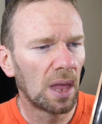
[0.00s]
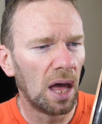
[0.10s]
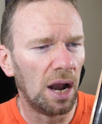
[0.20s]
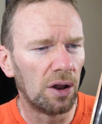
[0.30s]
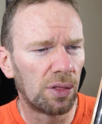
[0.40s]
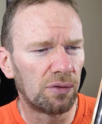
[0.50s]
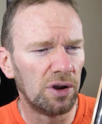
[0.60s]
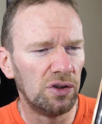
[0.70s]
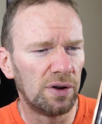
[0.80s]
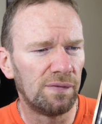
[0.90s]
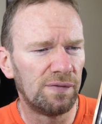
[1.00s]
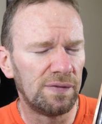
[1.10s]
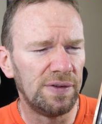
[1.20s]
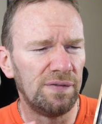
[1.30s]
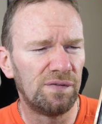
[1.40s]
and another 300 at
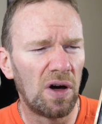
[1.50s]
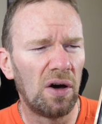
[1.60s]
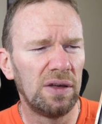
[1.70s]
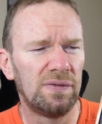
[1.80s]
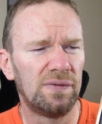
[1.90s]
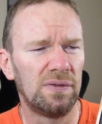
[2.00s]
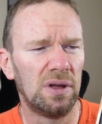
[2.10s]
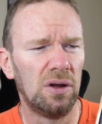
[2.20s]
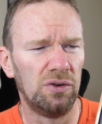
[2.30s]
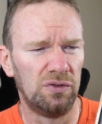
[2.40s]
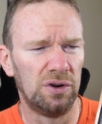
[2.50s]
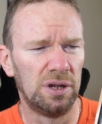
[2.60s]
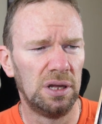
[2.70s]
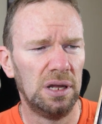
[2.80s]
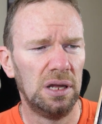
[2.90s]
5500.
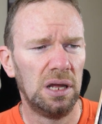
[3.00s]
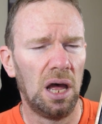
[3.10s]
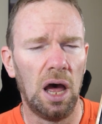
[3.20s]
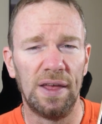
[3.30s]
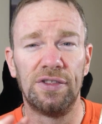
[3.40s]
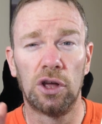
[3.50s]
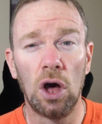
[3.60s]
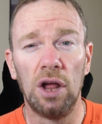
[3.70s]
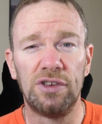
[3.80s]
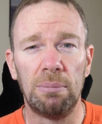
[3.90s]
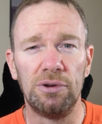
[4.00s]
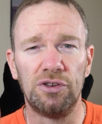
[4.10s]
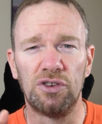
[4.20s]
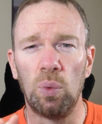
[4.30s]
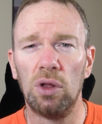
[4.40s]
That's the color
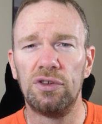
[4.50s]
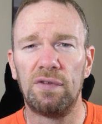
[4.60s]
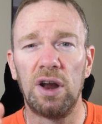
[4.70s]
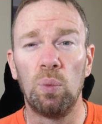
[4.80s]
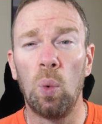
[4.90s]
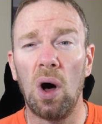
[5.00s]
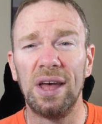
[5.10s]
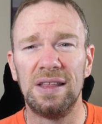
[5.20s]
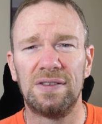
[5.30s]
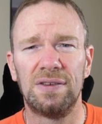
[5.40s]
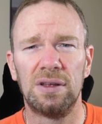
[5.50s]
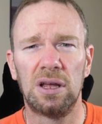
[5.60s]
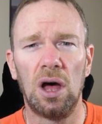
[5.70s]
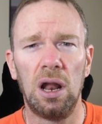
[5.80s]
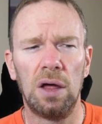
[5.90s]
temperature. So one's a very white
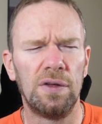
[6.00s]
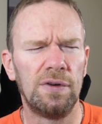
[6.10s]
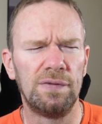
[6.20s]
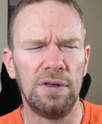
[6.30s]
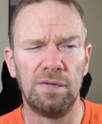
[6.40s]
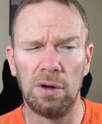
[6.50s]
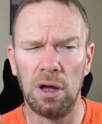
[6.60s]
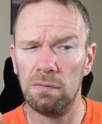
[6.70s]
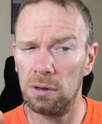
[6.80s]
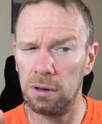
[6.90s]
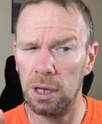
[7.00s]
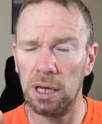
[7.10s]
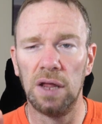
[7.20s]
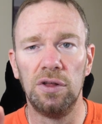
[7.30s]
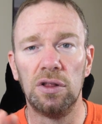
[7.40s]
color, the 55, I
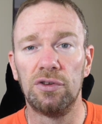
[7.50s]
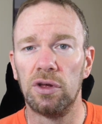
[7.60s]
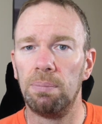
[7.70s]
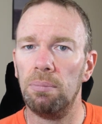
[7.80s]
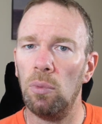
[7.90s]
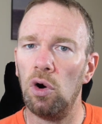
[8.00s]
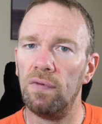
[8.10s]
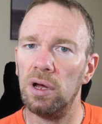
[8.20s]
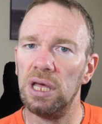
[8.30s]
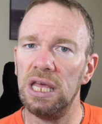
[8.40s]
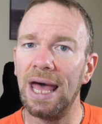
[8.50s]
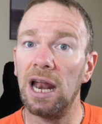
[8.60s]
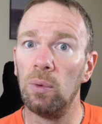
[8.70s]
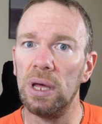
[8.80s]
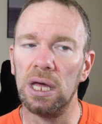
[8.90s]
think, and the others are more of a
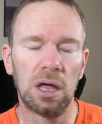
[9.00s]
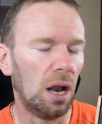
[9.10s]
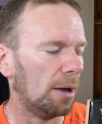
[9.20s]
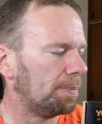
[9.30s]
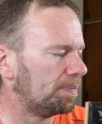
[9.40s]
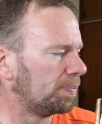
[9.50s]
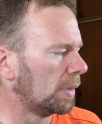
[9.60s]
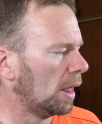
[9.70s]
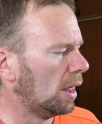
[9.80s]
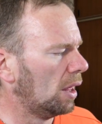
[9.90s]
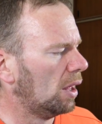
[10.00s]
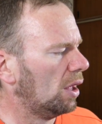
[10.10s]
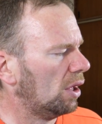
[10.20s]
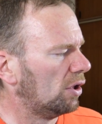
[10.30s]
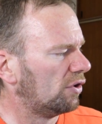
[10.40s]
yellowy color.
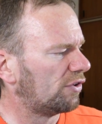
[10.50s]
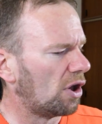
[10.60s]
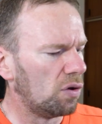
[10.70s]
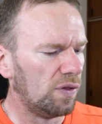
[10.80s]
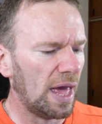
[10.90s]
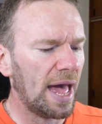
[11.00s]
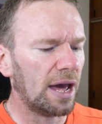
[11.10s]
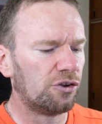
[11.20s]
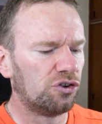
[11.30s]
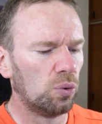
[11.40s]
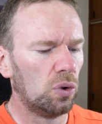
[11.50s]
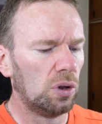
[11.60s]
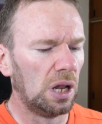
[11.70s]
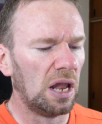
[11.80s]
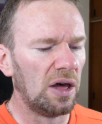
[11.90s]
So the
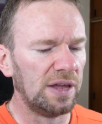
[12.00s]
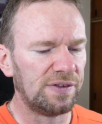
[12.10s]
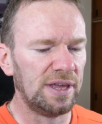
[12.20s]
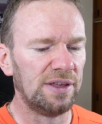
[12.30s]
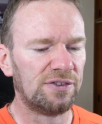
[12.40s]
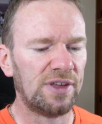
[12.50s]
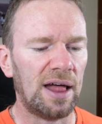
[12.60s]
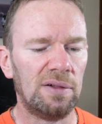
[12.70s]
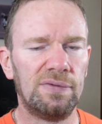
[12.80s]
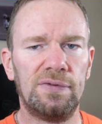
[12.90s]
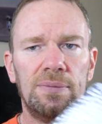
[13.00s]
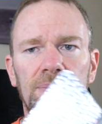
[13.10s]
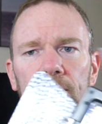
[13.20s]
actual light itself